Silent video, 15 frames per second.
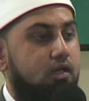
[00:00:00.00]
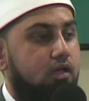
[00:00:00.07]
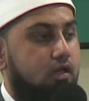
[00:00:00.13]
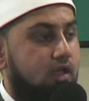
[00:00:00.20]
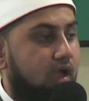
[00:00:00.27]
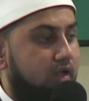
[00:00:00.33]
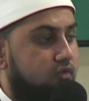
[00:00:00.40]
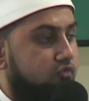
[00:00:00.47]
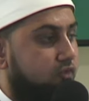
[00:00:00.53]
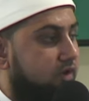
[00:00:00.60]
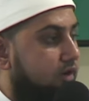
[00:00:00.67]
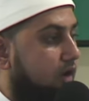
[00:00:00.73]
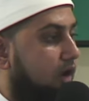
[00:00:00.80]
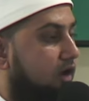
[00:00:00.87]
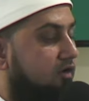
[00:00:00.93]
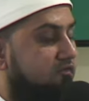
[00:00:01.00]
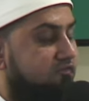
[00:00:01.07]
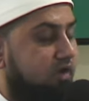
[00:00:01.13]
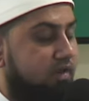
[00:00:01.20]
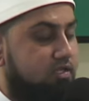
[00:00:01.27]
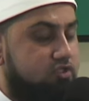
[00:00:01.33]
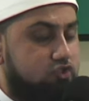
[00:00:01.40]
got rid of
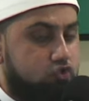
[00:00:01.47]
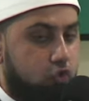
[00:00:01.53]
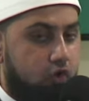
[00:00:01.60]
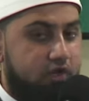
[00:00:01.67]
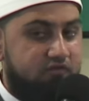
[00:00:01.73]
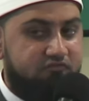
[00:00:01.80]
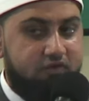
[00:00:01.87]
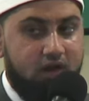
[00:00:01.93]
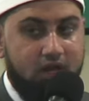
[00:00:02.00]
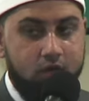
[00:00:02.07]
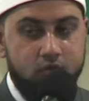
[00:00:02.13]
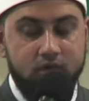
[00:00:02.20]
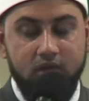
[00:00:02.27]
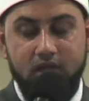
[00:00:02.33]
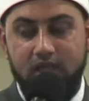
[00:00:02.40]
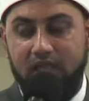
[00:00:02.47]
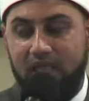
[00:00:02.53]
and destroyed Fir'aun